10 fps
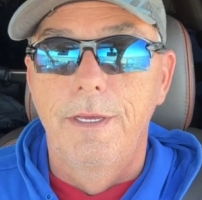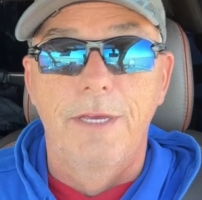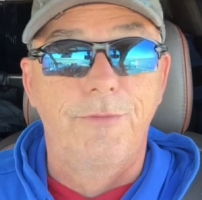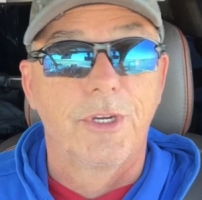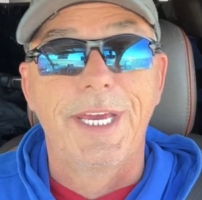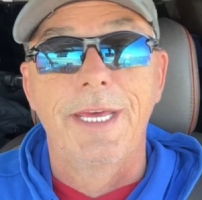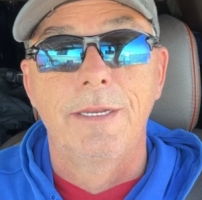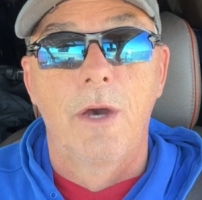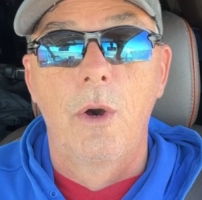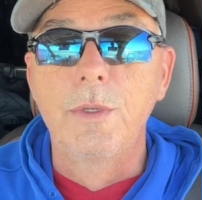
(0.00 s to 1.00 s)
If you're
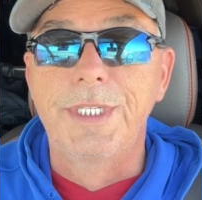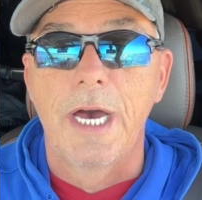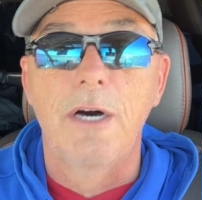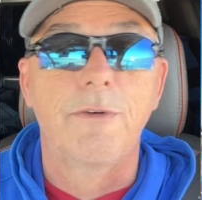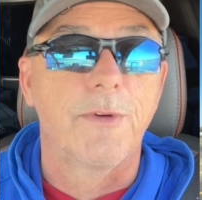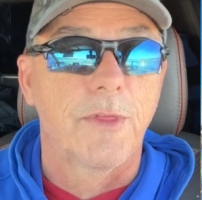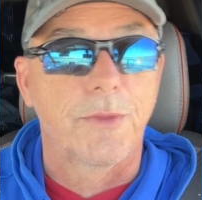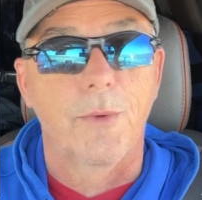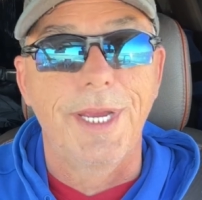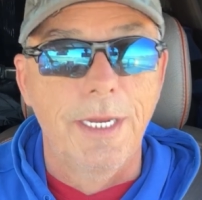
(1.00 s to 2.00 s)
getting a hotel for
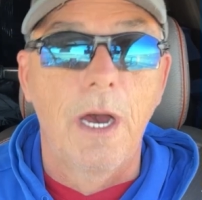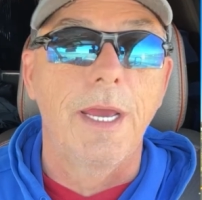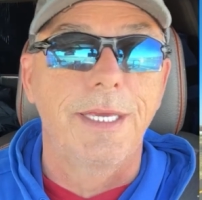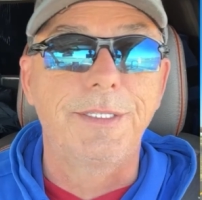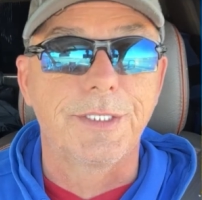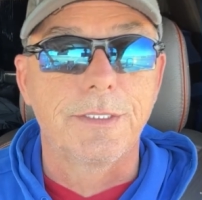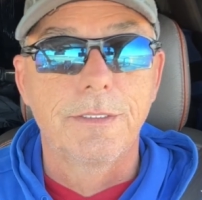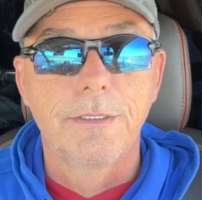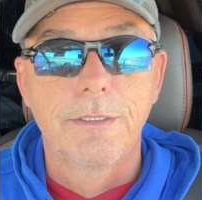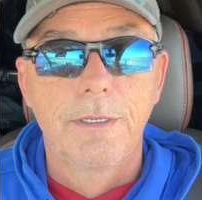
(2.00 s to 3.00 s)
3 nights
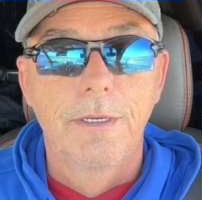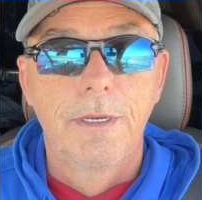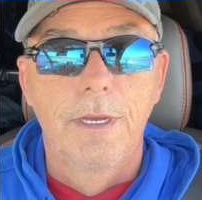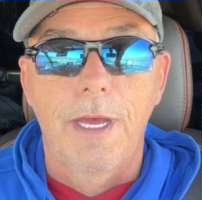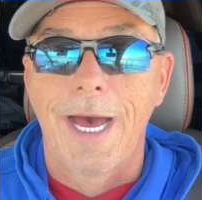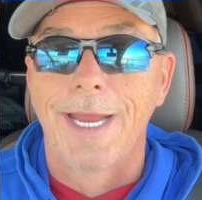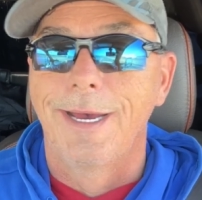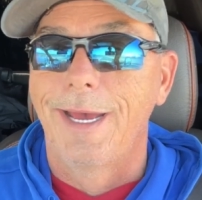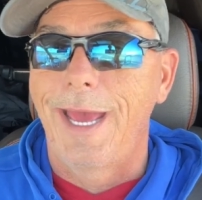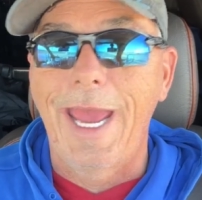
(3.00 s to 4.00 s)
on
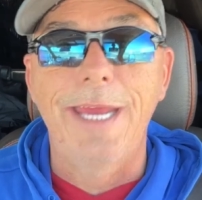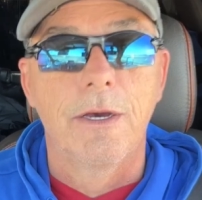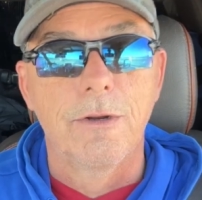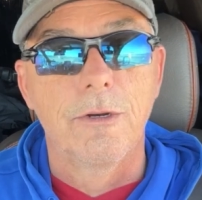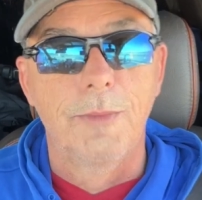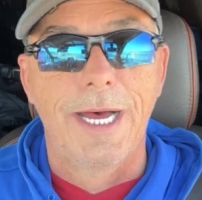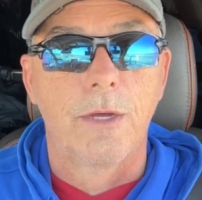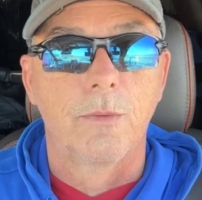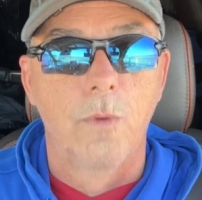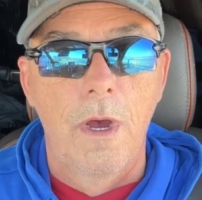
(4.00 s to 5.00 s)
a
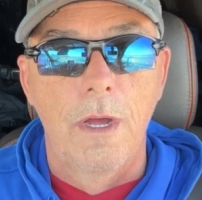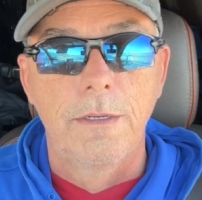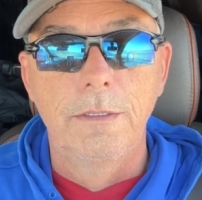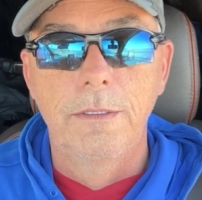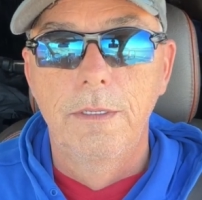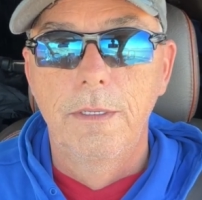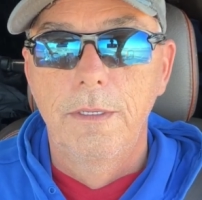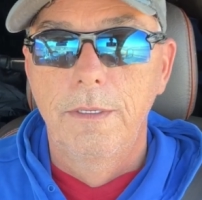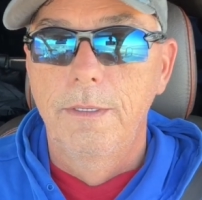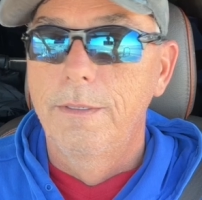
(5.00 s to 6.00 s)
800-mile run,
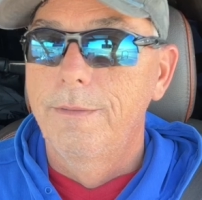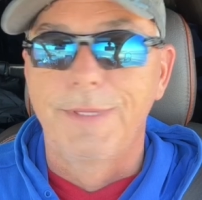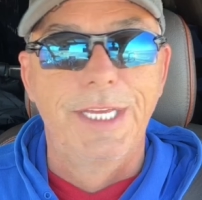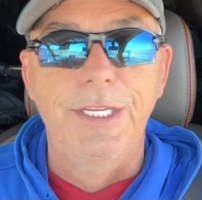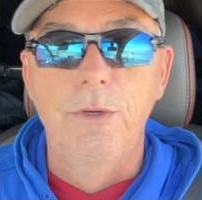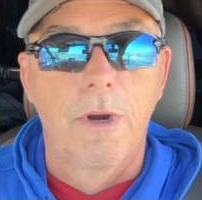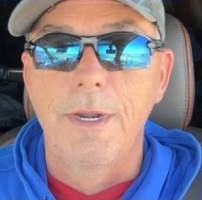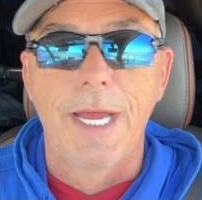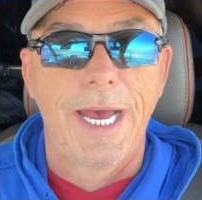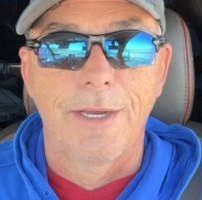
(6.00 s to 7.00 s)
then you are
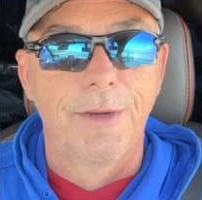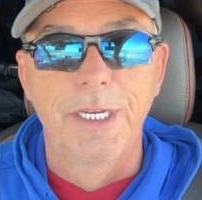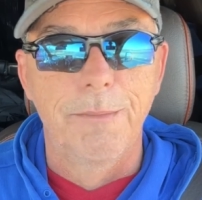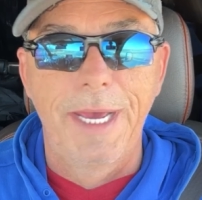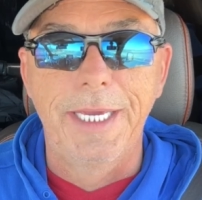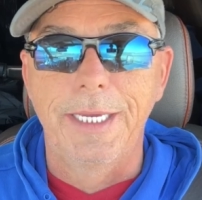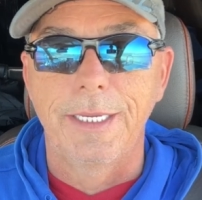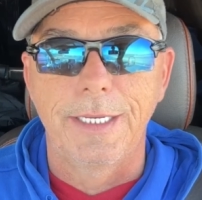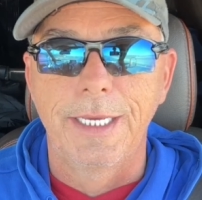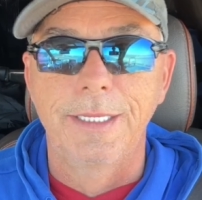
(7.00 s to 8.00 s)
not going to make
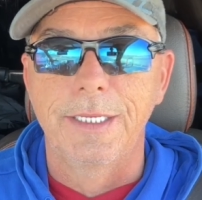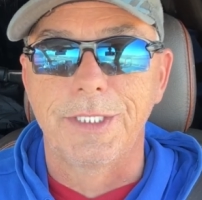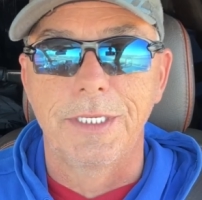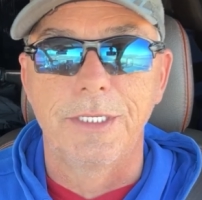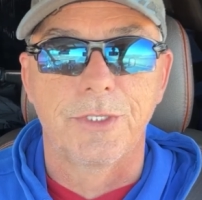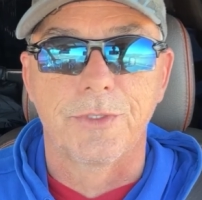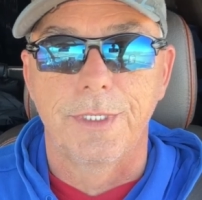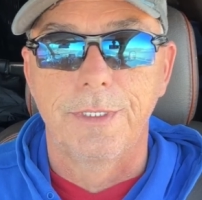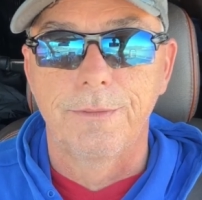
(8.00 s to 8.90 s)
it in this industry.